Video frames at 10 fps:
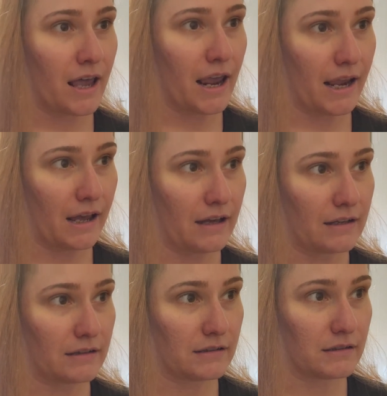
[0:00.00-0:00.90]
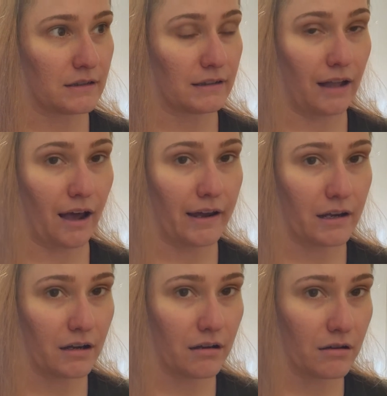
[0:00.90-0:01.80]
and
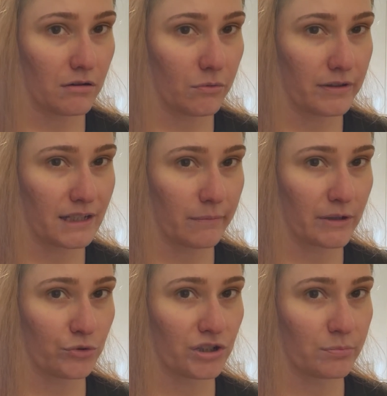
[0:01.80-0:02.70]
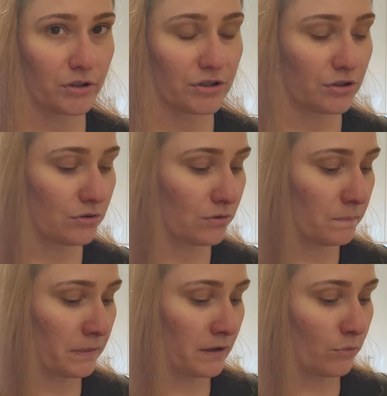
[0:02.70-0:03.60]
Lying with Demons, which is book 2,
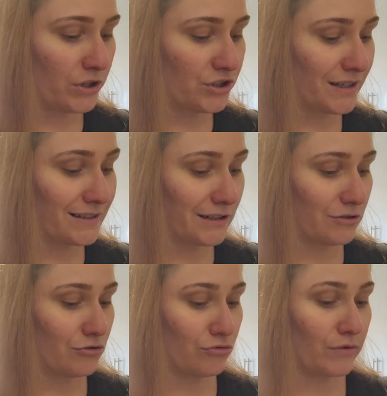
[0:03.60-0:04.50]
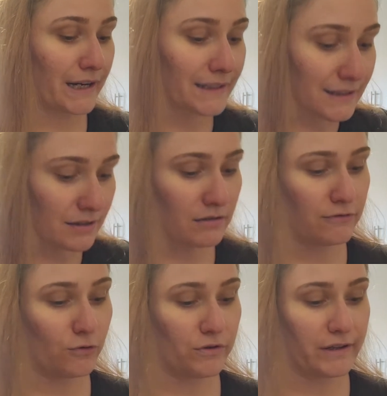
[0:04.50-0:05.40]
which isn't great
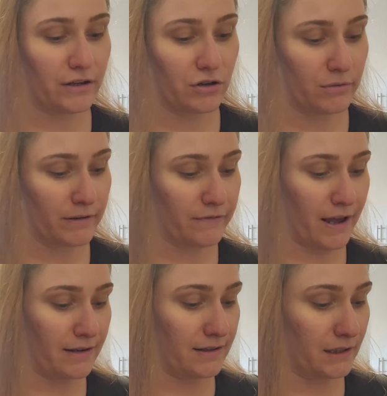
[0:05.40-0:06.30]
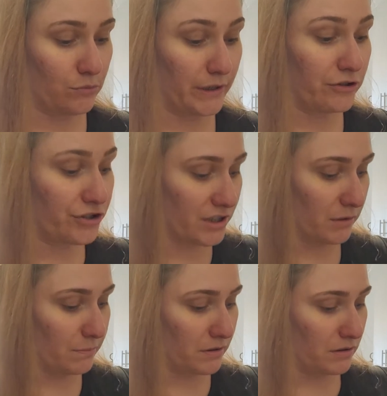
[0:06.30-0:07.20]
for the urban fantasy
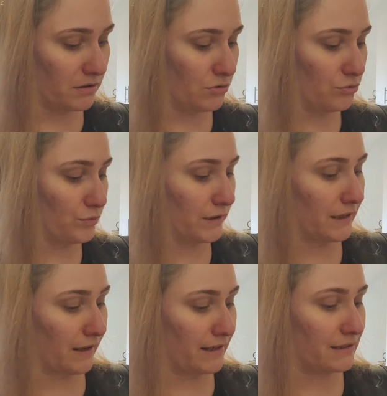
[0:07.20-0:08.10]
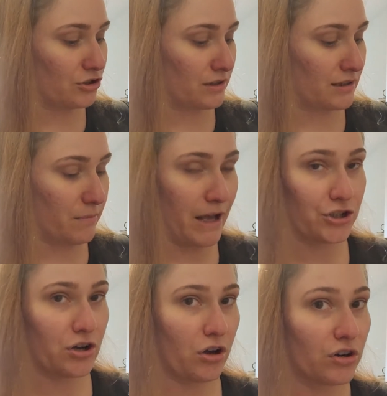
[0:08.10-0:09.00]
readership who really likes just the
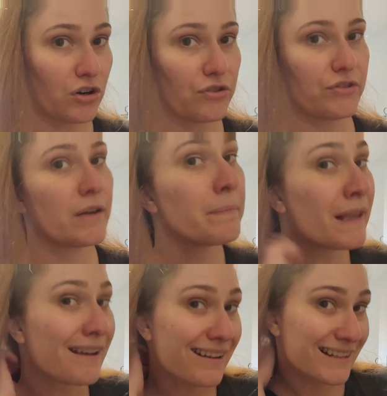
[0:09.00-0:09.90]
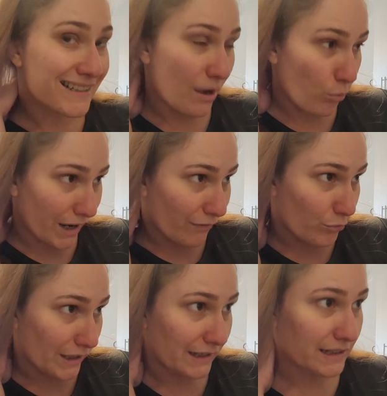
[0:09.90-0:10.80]
magic on earth. Because what I've
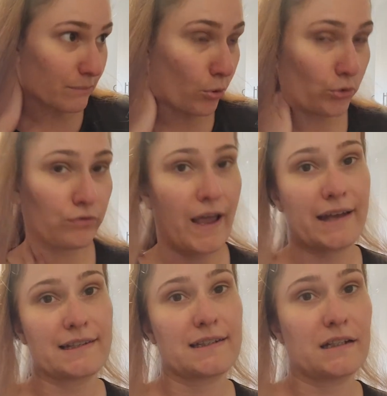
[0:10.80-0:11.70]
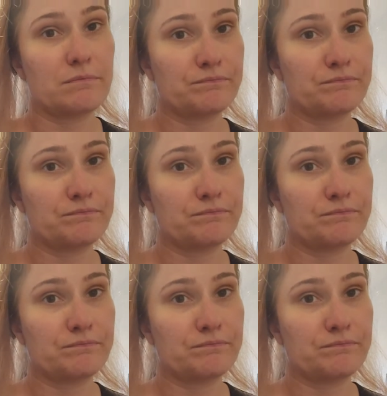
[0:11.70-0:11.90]
written is a portal fantasy.